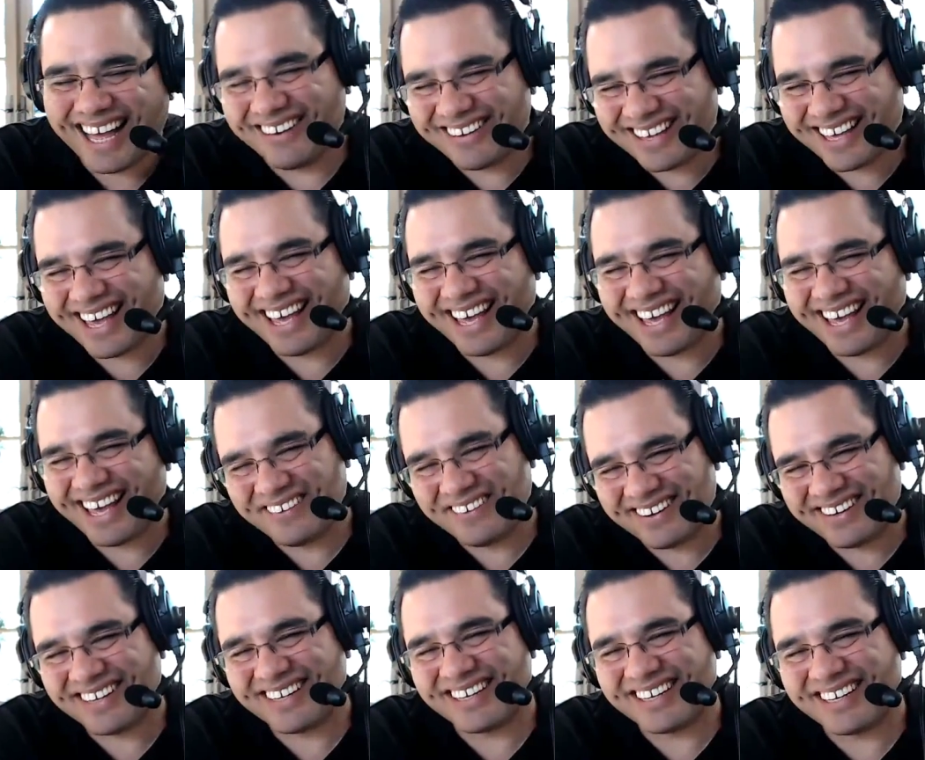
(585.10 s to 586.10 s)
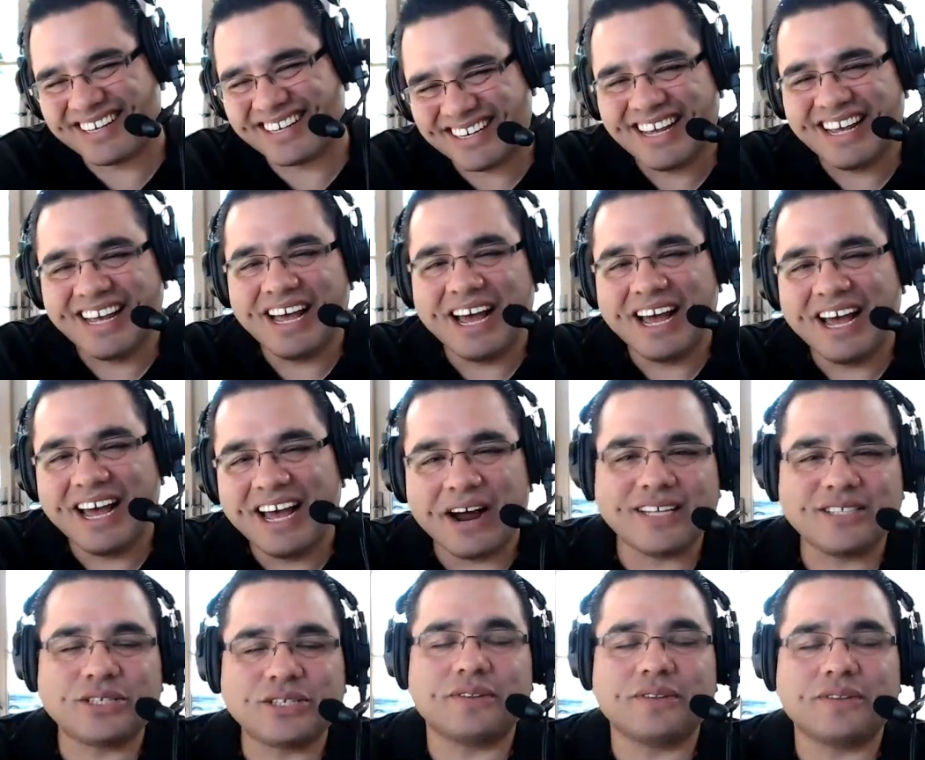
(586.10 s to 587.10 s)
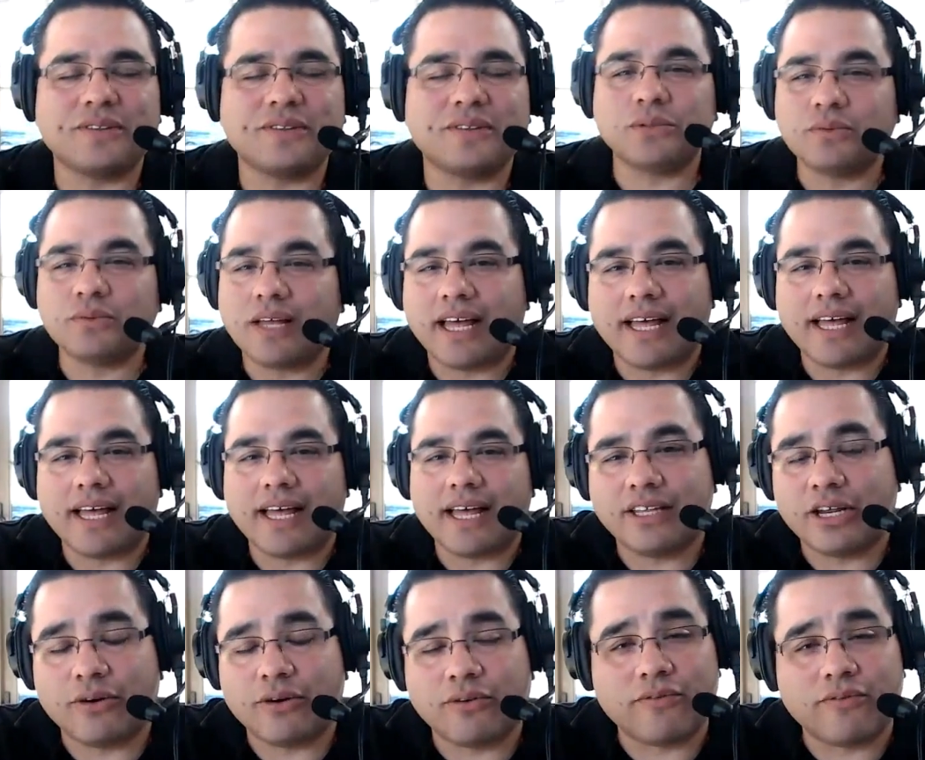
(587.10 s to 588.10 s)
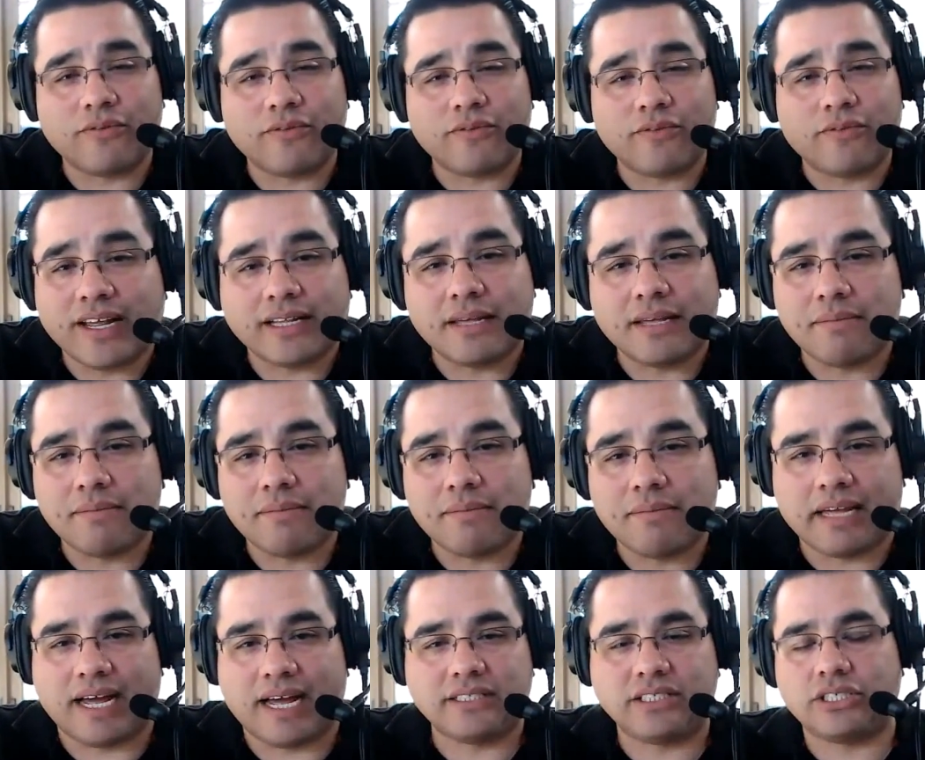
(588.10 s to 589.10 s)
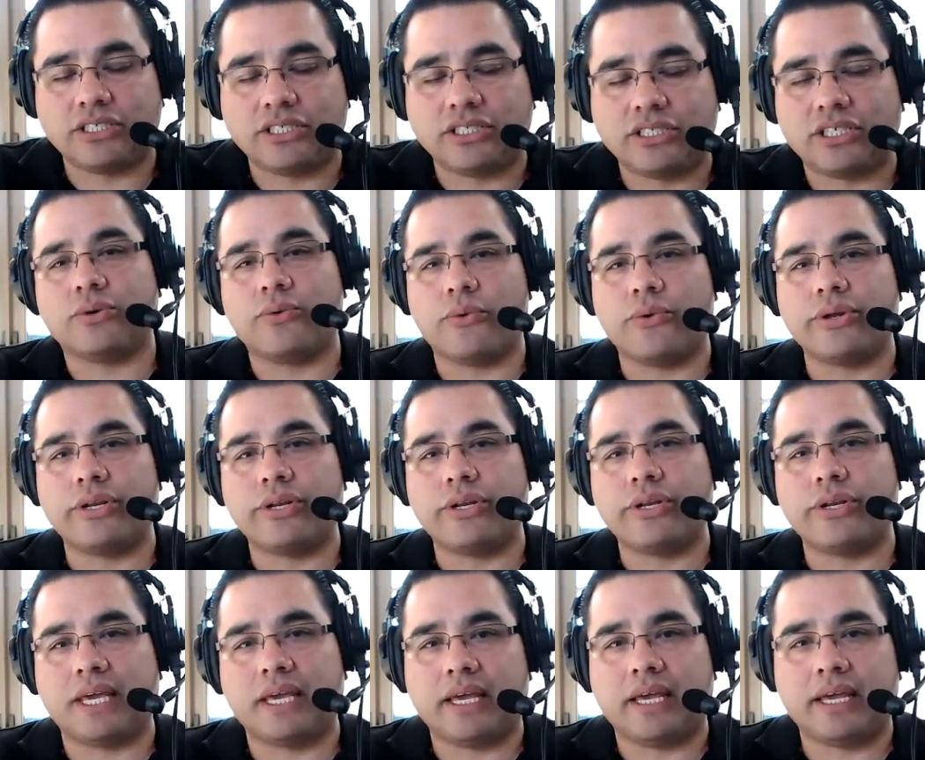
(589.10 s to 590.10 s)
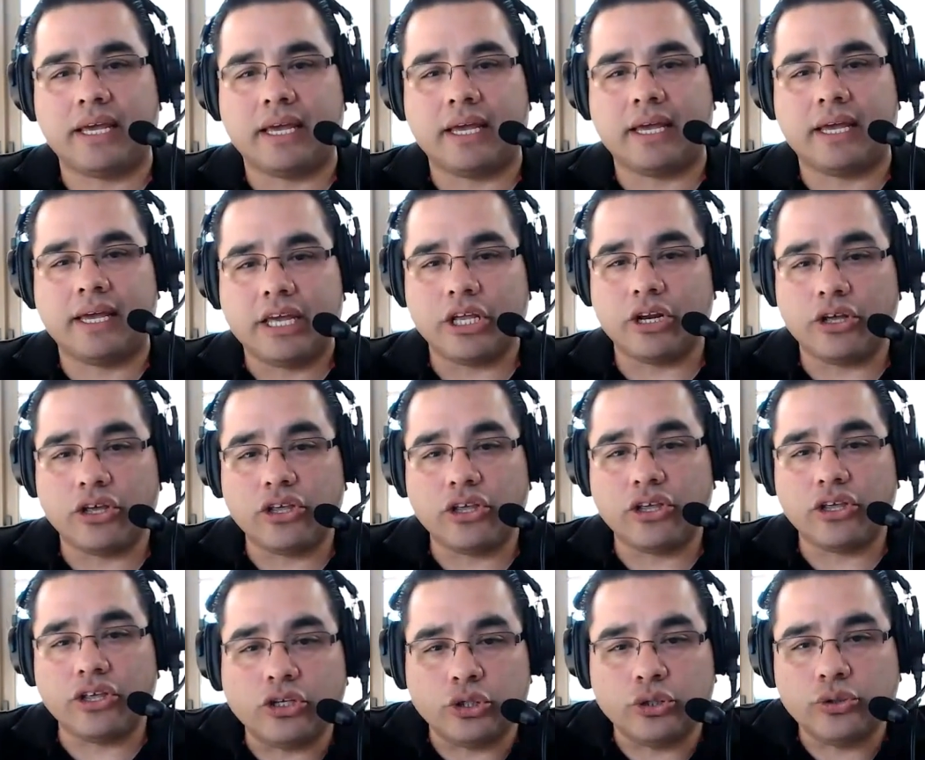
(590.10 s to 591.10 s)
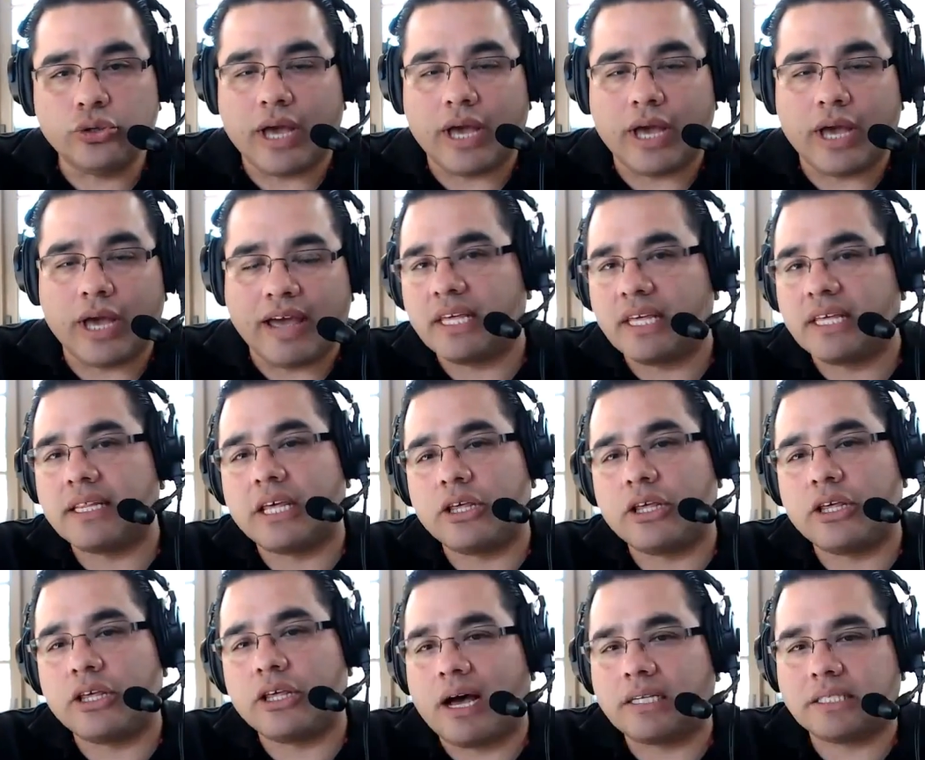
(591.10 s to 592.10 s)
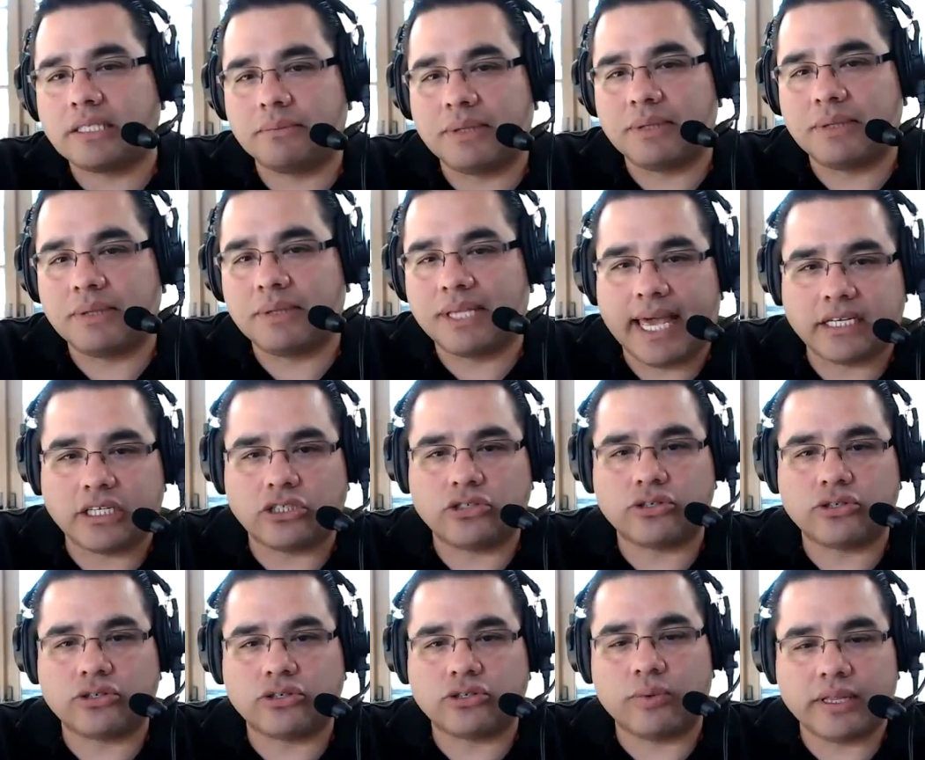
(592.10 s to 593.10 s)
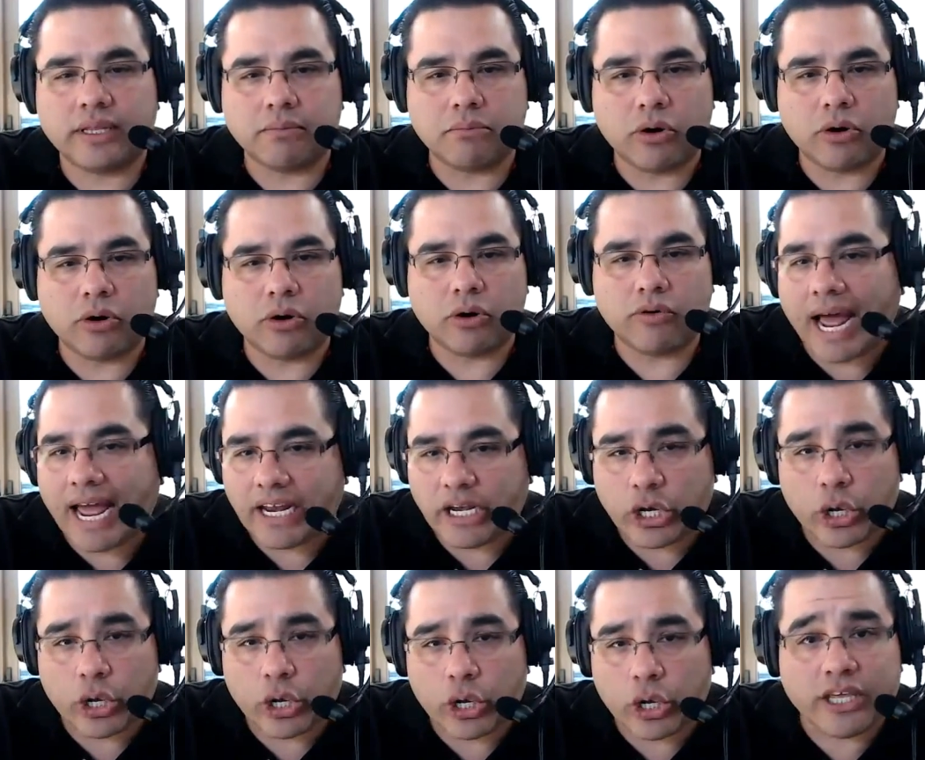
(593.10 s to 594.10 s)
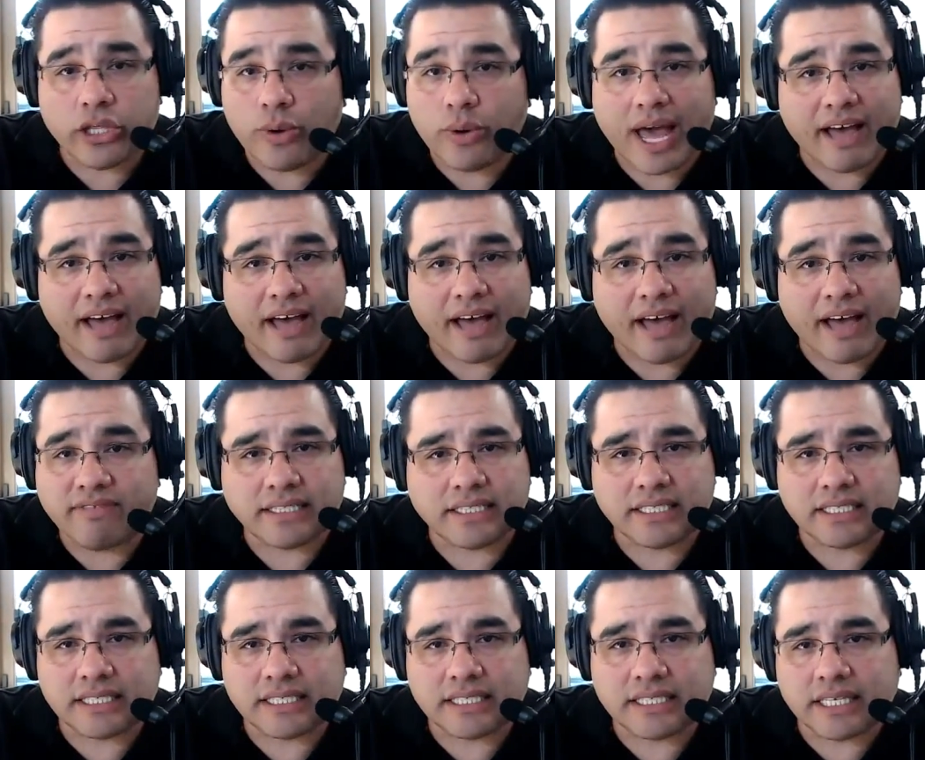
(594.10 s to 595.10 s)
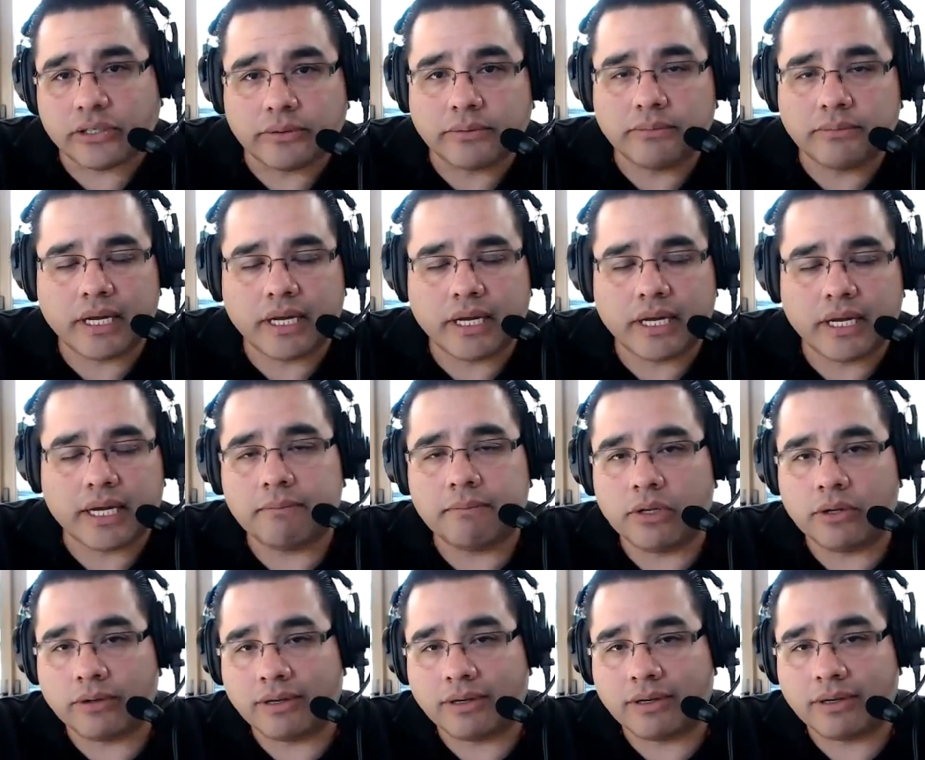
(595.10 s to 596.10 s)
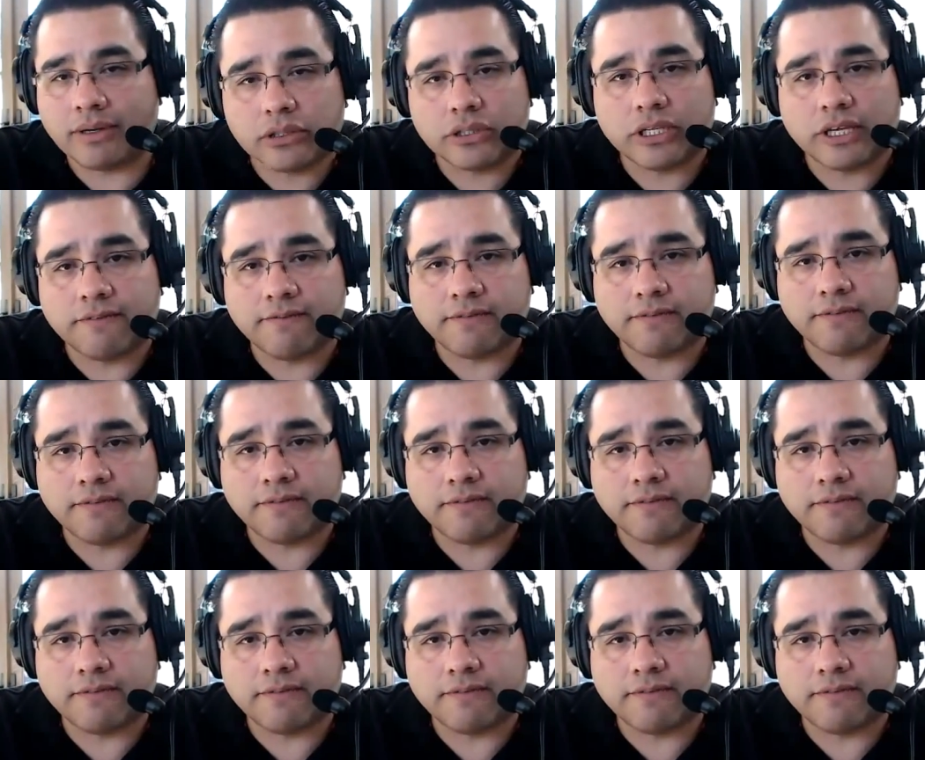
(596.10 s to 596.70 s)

Okay, very good. All right, so that's frankly, my advice to you is going to be, you do everything that you possibly can to try to win them over. I know that you have that skill. Clearly, you've